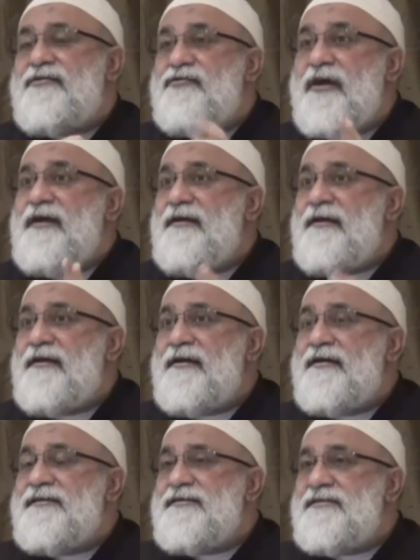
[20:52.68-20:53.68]
training
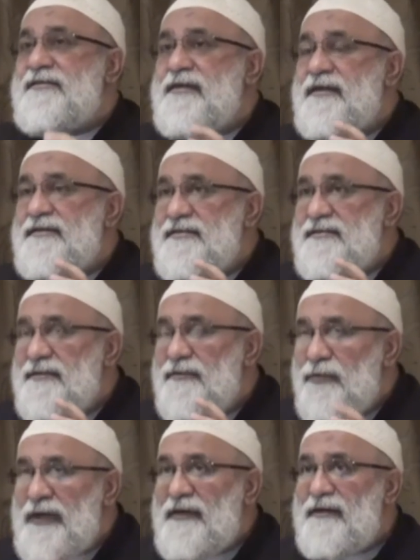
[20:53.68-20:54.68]
is
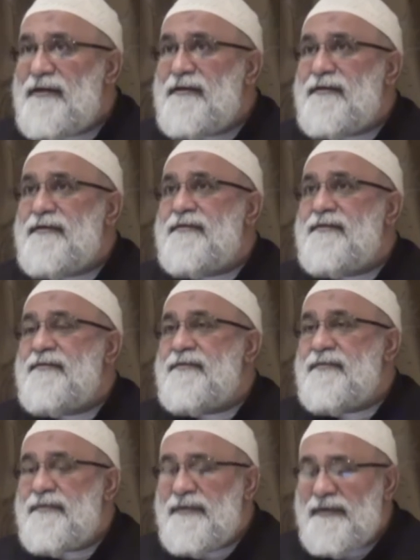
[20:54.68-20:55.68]
weakened.
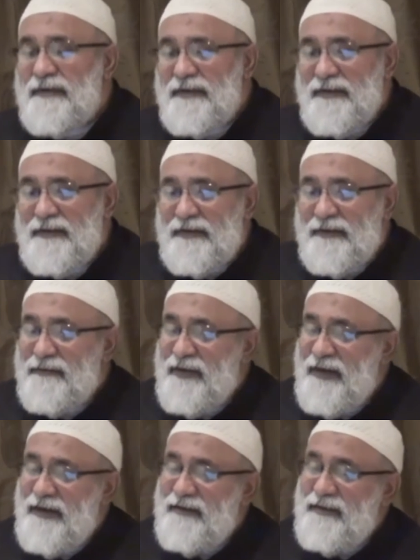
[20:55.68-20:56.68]

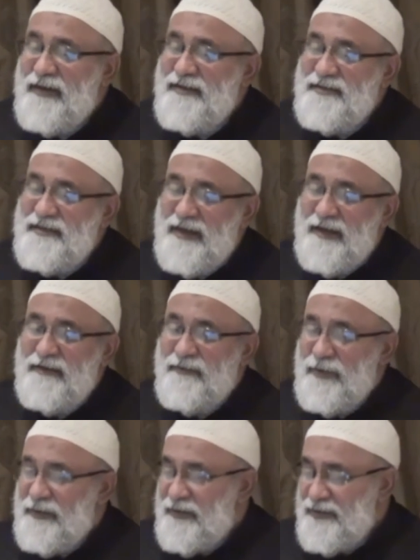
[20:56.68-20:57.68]
They say,
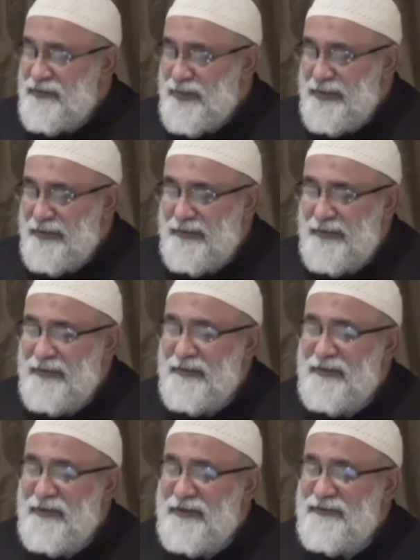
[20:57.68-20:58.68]
well, there's one
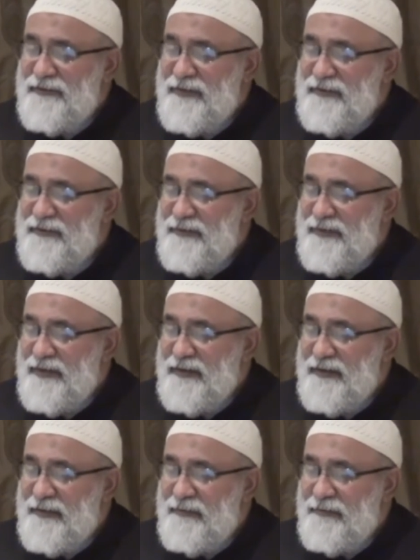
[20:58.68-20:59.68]
author,
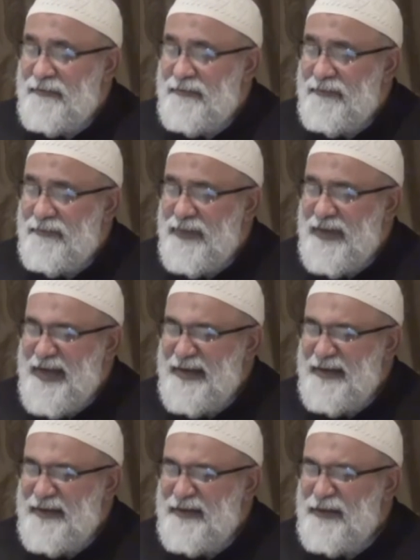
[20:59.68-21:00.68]
David
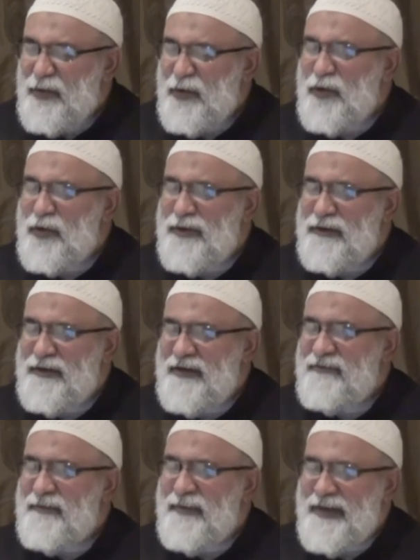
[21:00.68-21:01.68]
Blankenhorn,
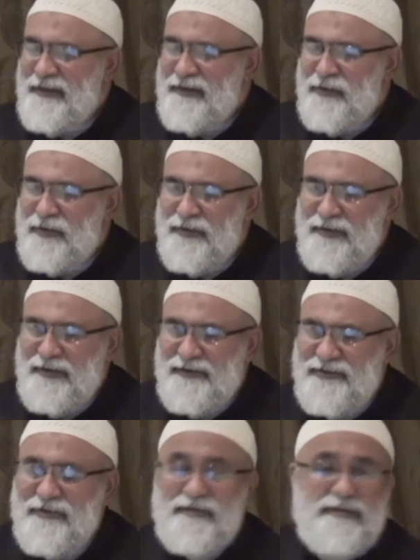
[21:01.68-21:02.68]

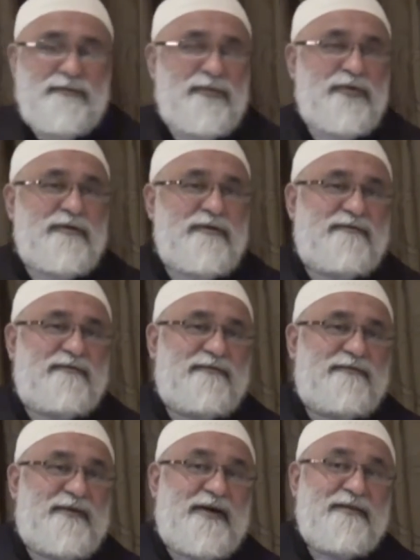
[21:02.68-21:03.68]
who's written a book,
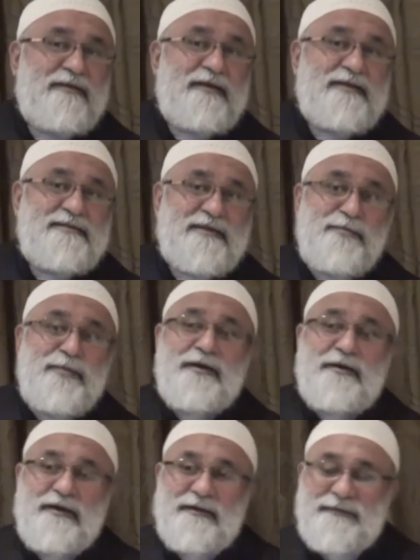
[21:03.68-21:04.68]
Fatherless
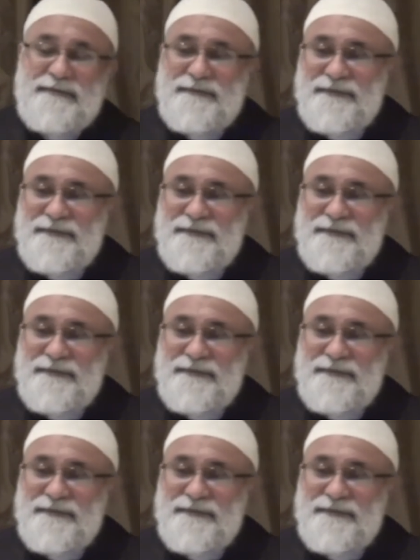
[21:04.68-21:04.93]
America,